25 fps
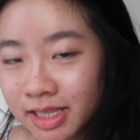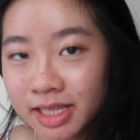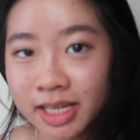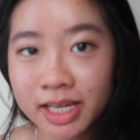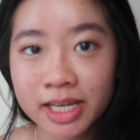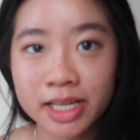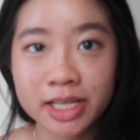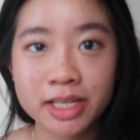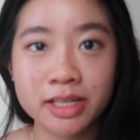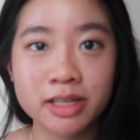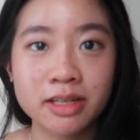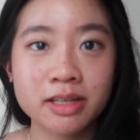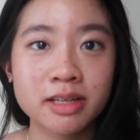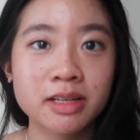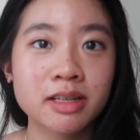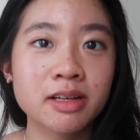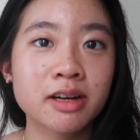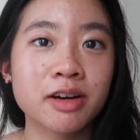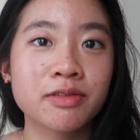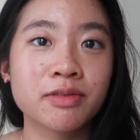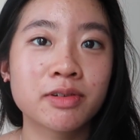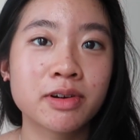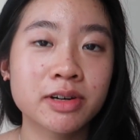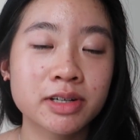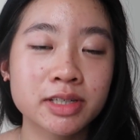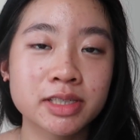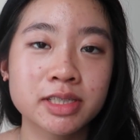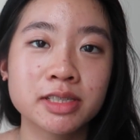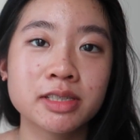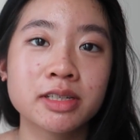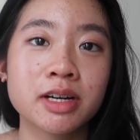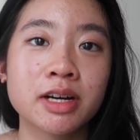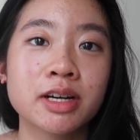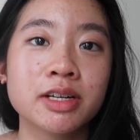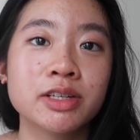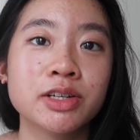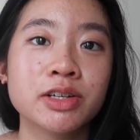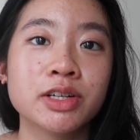Then, of course, you
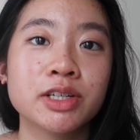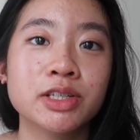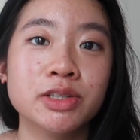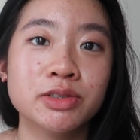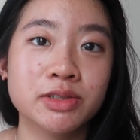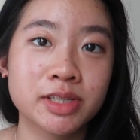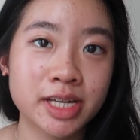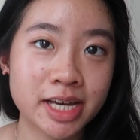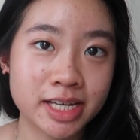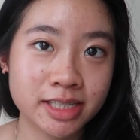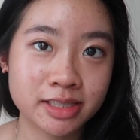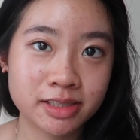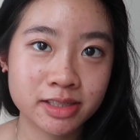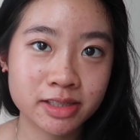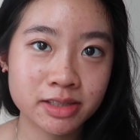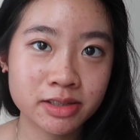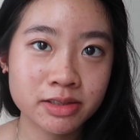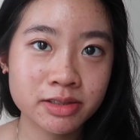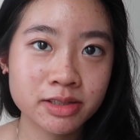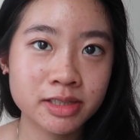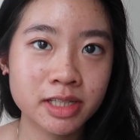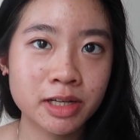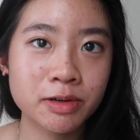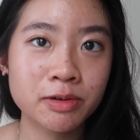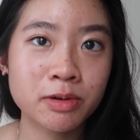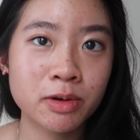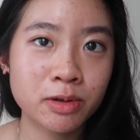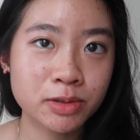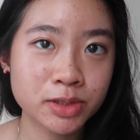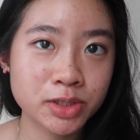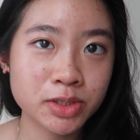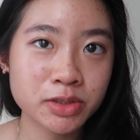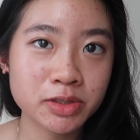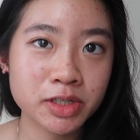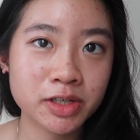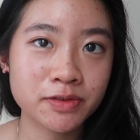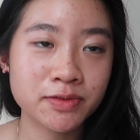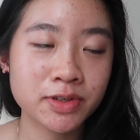got your utensils. They will
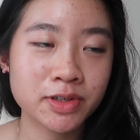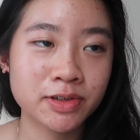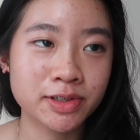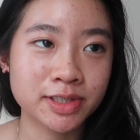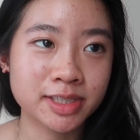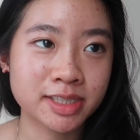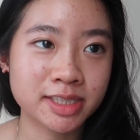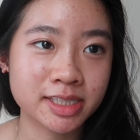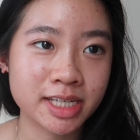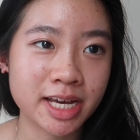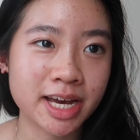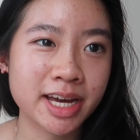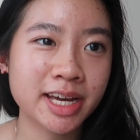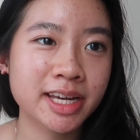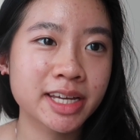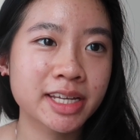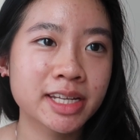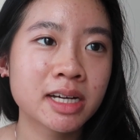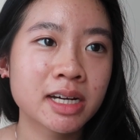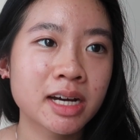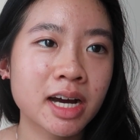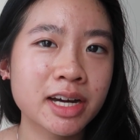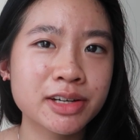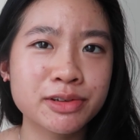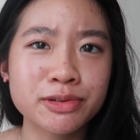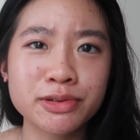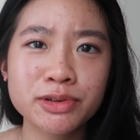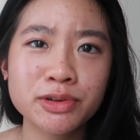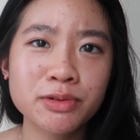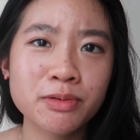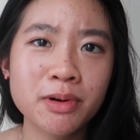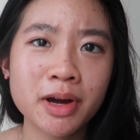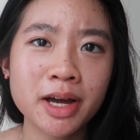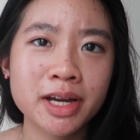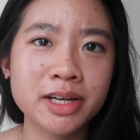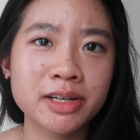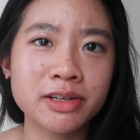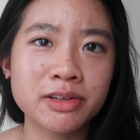also give you a set. I don't know
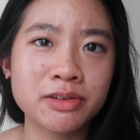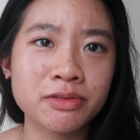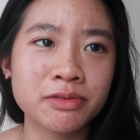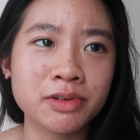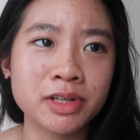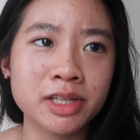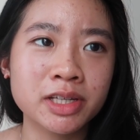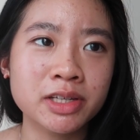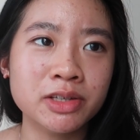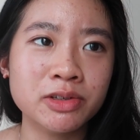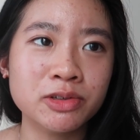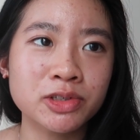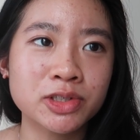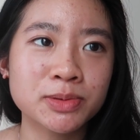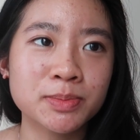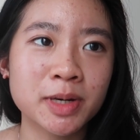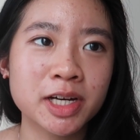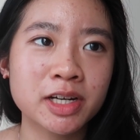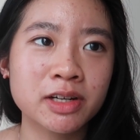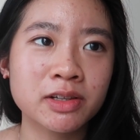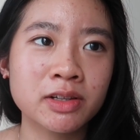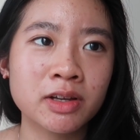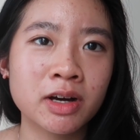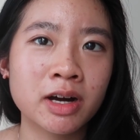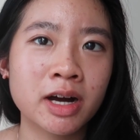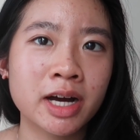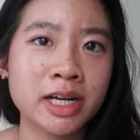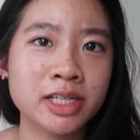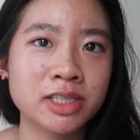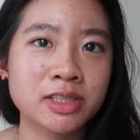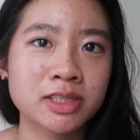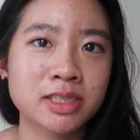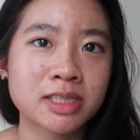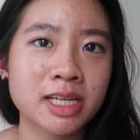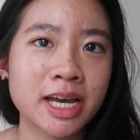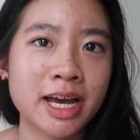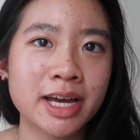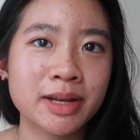why I didn't really use mine a lot. I
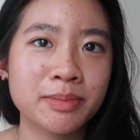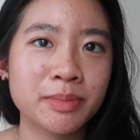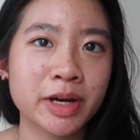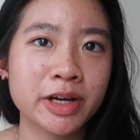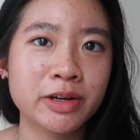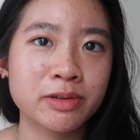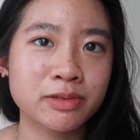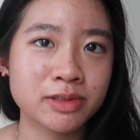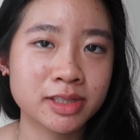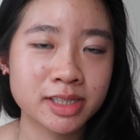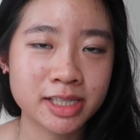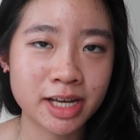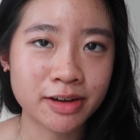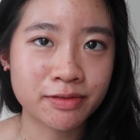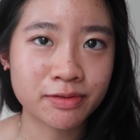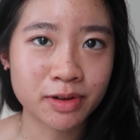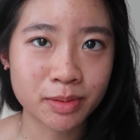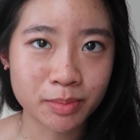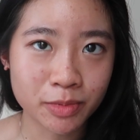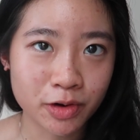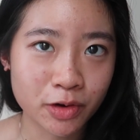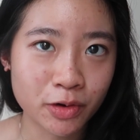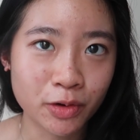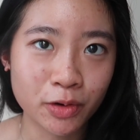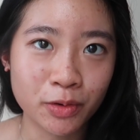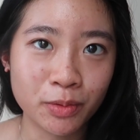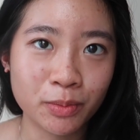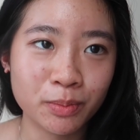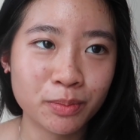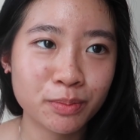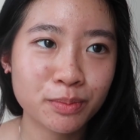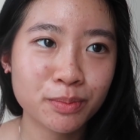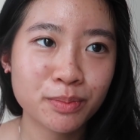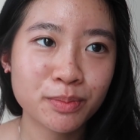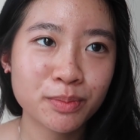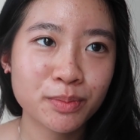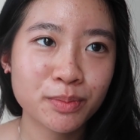just had my own set from home.